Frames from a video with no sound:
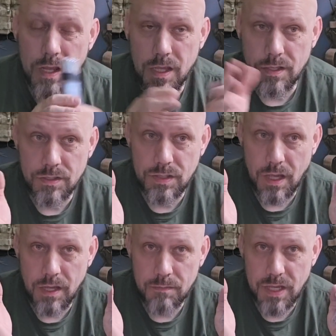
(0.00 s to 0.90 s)
is
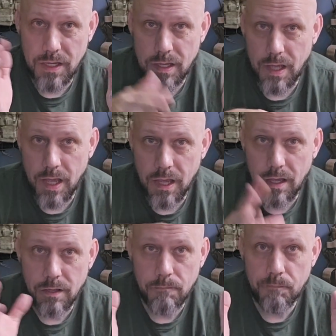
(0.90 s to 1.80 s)
I am taking
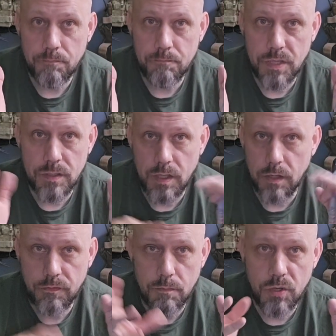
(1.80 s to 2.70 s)
a piece
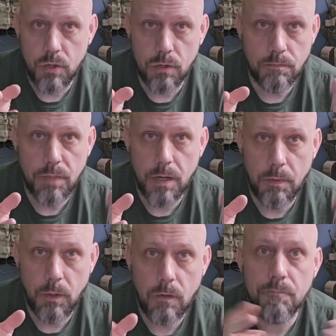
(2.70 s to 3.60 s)
of computer
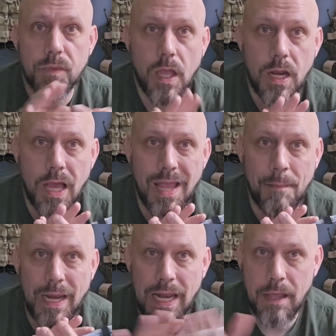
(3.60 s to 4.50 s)
paper and I
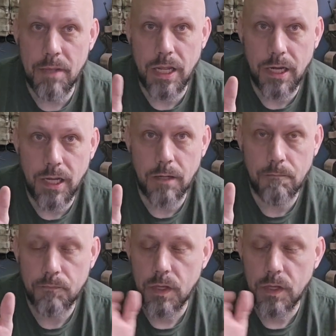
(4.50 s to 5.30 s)
am laminating it.